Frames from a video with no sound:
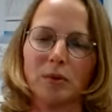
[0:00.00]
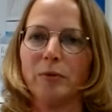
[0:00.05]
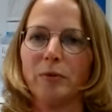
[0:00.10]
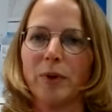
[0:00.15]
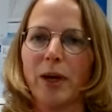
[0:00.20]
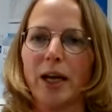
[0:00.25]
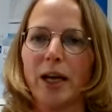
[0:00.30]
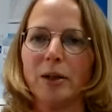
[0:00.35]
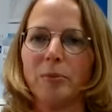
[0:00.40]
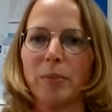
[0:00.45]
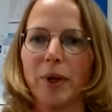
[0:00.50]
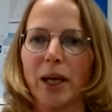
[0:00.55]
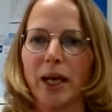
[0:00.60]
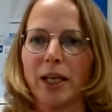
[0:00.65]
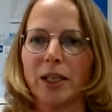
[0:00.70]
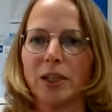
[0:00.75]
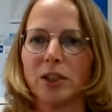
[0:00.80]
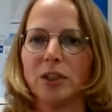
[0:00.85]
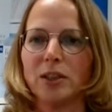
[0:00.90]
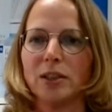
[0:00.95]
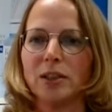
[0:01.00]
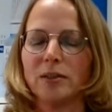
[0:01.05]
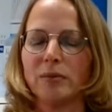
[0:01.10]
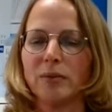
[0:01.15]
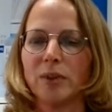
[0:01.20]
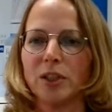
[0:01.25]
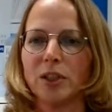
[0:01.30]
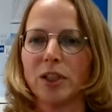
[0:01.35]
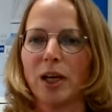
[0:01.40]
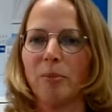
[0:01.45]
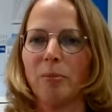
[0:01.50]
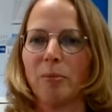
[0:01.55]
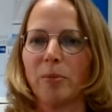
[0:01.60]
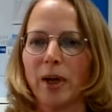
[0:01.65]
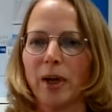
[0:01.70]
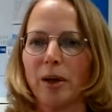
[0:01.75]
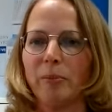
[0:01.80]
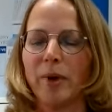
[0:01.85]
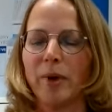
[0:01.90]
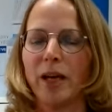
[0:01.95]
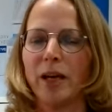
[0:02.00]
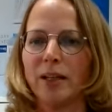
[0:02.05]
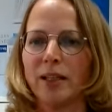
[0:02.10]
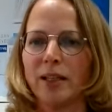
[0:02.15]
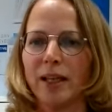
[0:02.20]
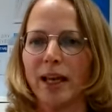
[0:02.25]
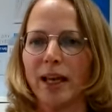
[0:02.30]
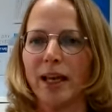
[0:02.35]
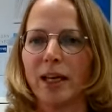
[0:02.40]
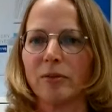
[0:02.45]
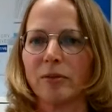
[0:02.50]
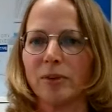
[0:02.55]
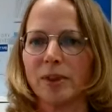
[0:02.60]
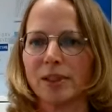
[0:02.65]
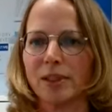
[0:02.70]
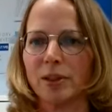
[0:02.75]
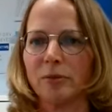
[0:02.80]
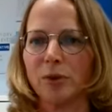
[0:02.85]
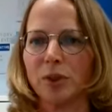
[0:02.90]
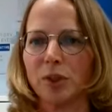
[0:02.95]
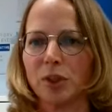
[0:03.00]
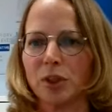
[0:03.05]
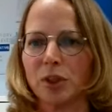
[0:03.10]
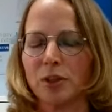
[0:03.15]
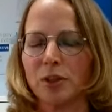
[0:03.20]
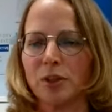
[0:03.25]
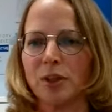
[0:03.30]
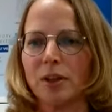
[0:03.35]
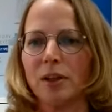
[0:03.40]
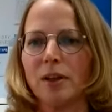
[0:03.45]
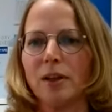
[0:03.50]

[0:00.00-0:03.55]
find patients which are primarily aqueous deficient.